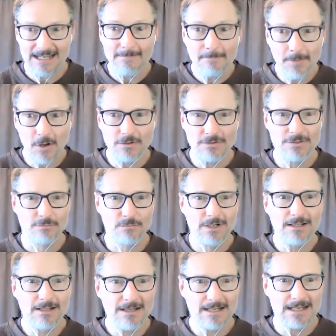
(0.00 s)
Impulse
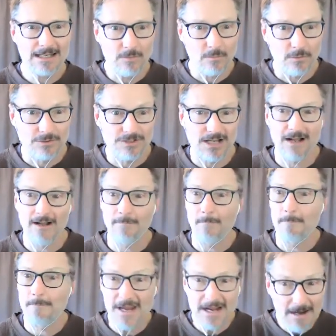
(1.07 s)
really equals a
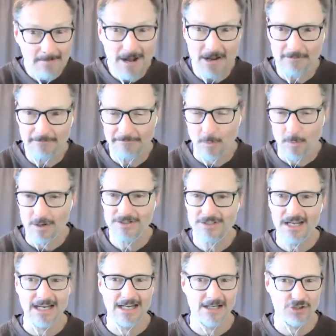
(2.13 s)
big amount of
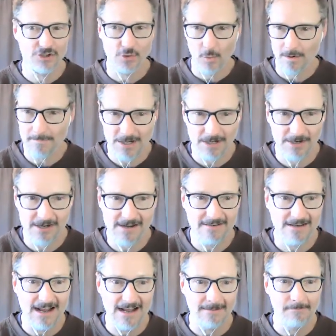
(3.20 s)
force in a short period of
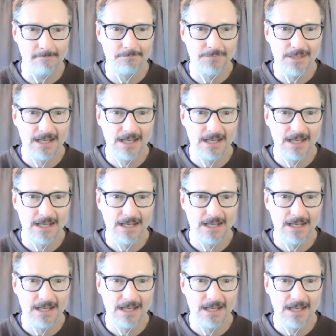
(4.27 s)
time.